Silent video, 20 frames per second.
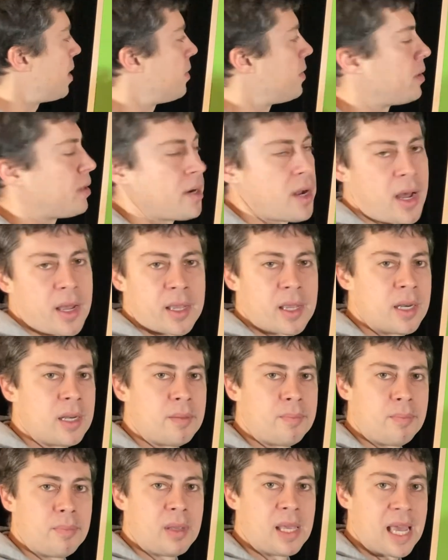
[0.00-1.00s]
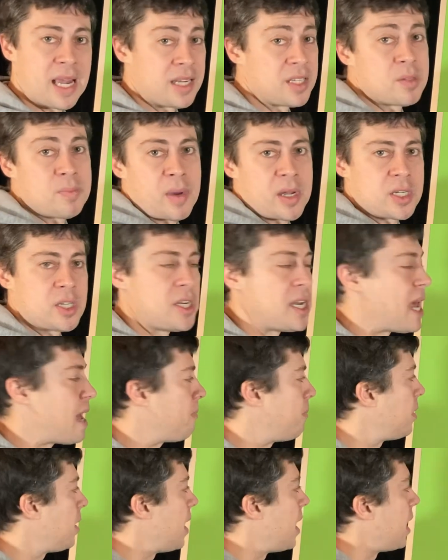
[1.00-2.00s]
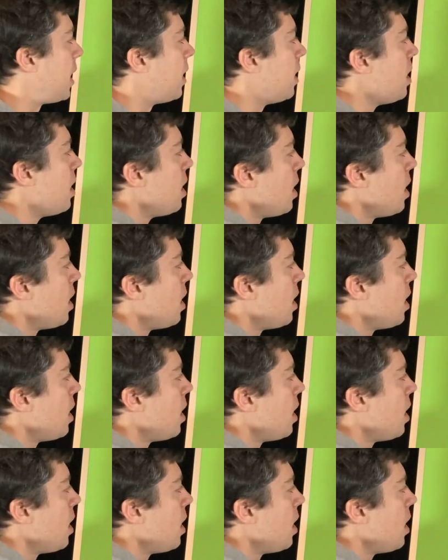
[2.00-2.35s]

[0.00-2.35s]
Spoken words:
and they're not going to get as much net play.